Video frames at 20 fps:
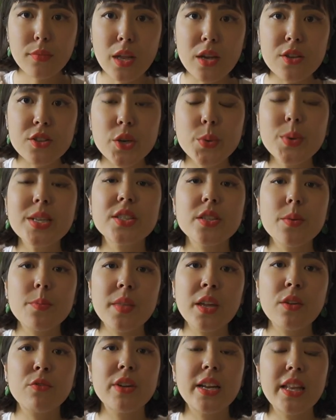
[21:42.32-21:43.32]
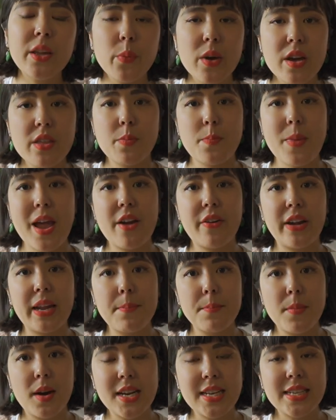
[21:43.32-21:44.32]
So it's something really worth bearing
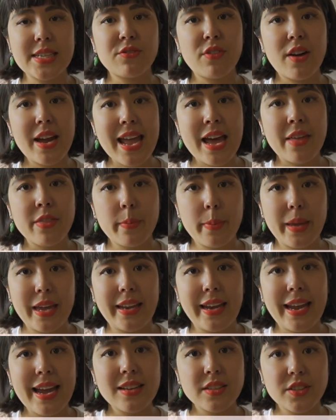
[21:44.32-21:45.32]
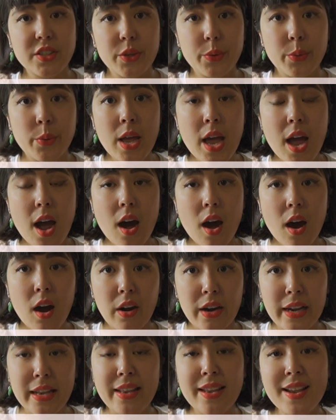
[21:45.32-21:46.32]
in mind right at the beginning as you
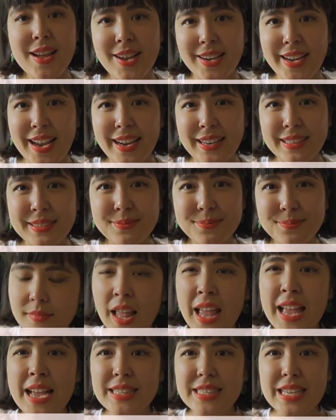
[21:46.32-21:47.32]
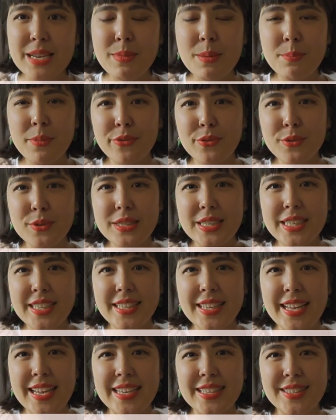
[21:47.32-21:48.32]
are learning. Tip number
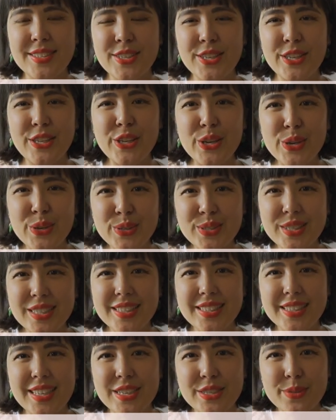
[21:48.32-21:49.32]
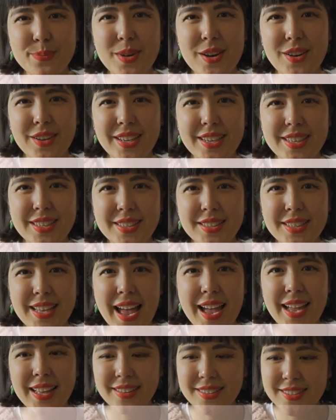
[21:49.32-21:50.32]
14 is to use stitch markers.
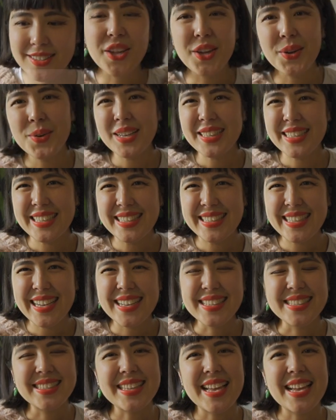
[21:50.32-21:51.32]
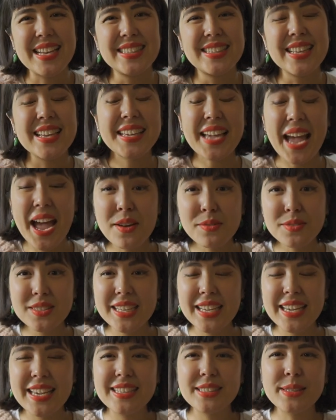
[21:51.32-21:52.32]
And Cute Adinda says,
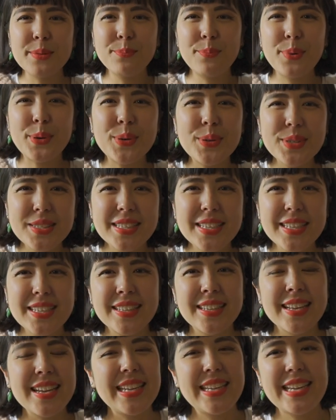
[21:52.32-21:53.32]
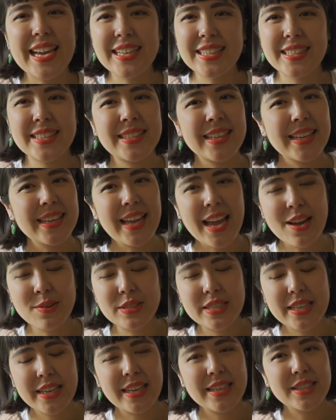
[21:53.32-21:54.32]
counting is important. Yes,
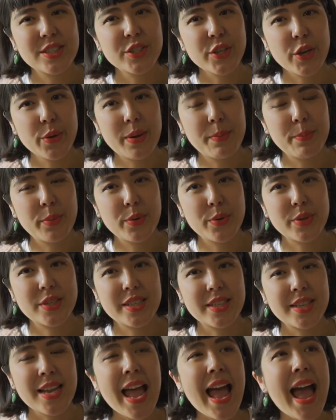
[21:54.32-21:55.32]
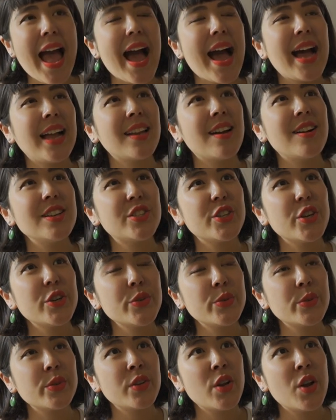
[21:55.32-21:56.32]
counting is so important. And I
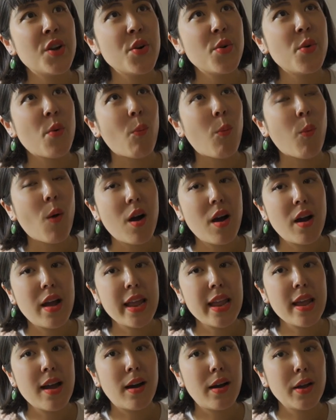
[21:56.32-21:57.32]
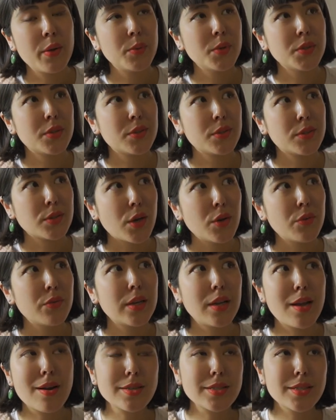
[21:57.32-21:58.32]
don't know why I was so
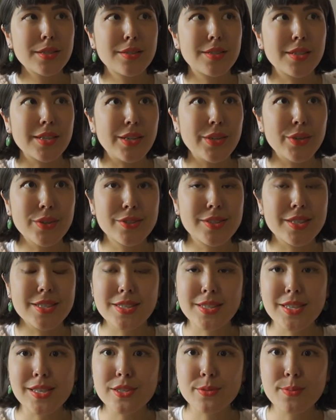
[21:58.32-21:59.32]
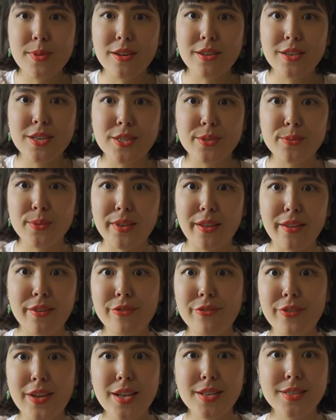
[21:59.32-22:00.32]
reluctant to use stitch markers when I
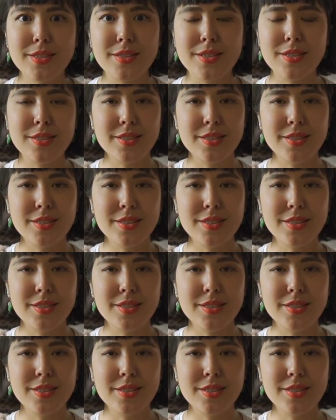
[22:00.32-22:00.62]
first